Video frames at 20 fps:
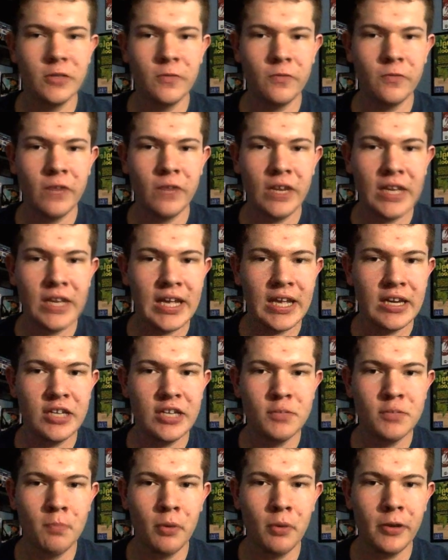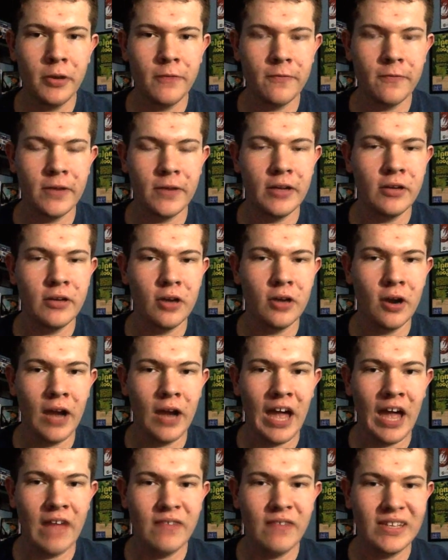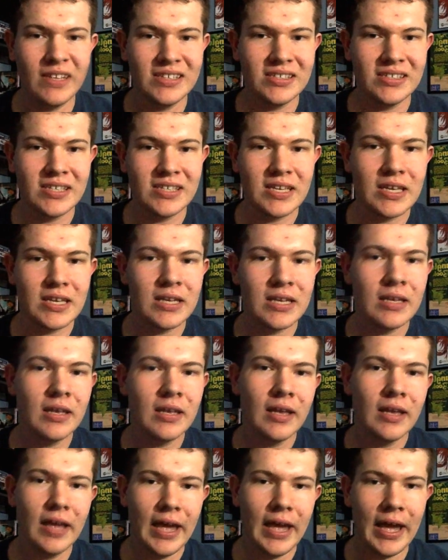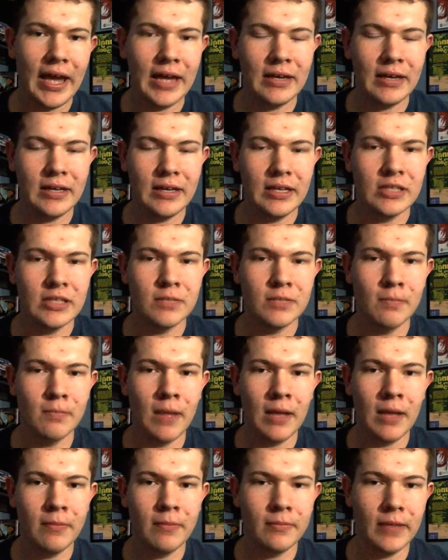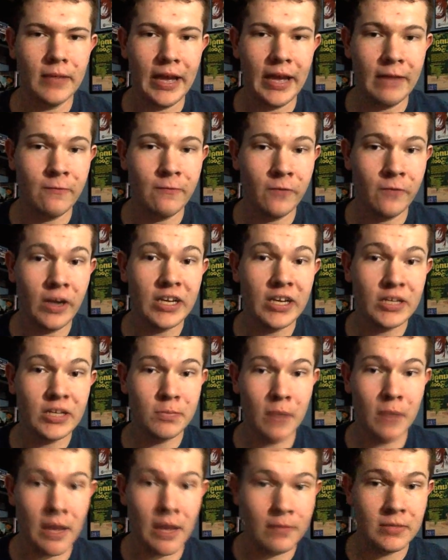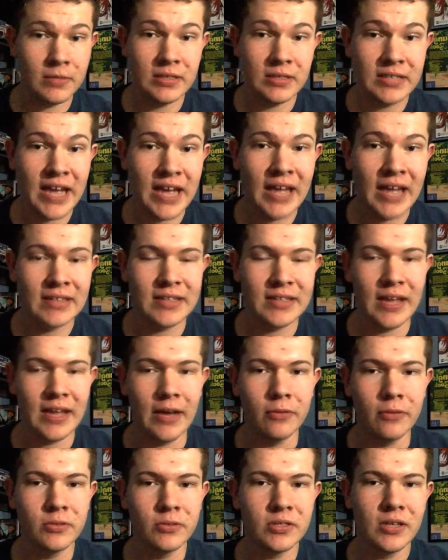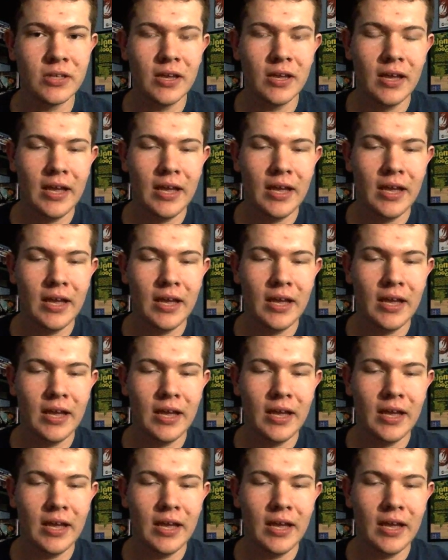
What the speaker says: Freddie and his boyfriend are having tea at Freddie's mom and dad's house.